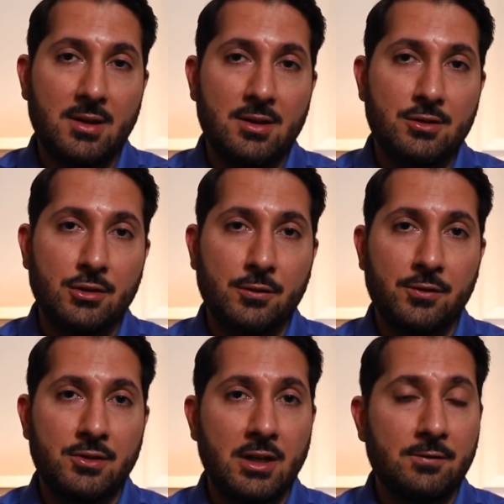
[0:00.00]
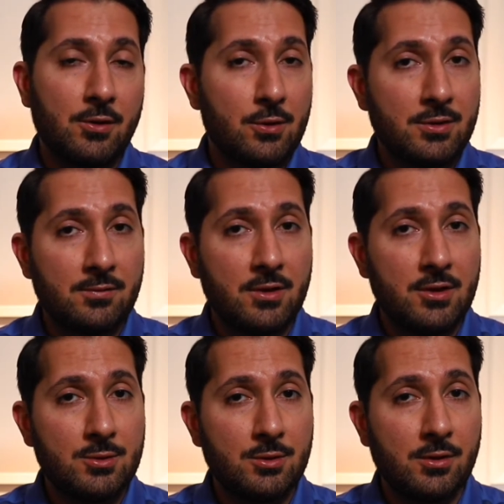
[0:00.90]
So if you take photos and
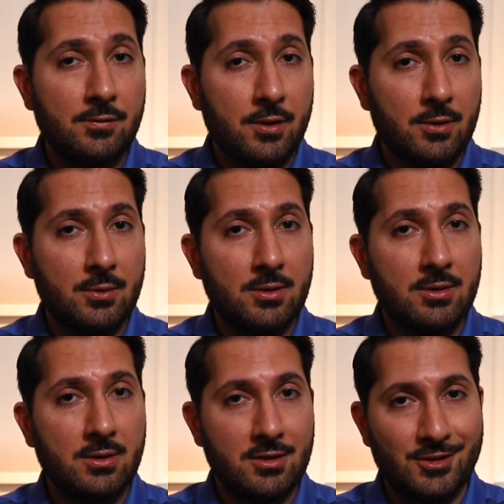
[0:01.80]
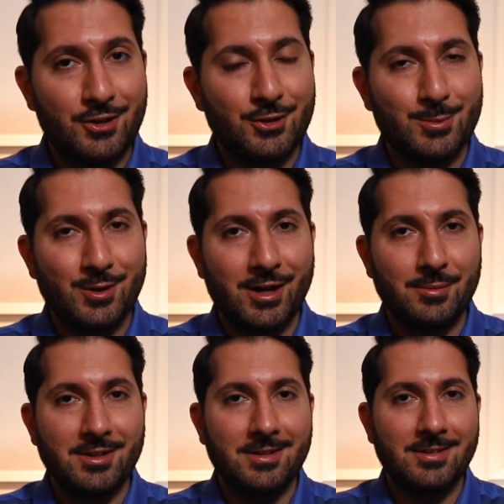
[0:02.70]
videos with your phone, consider
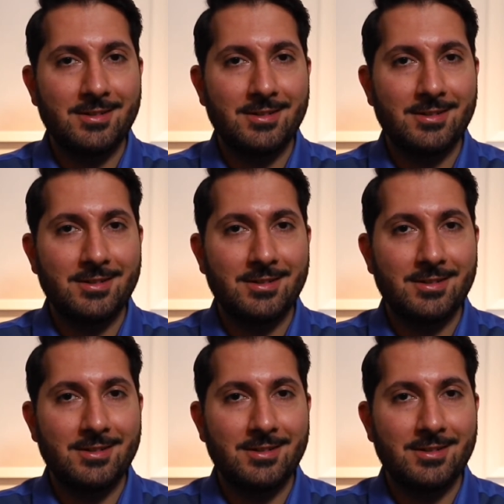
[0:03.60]
subscribing.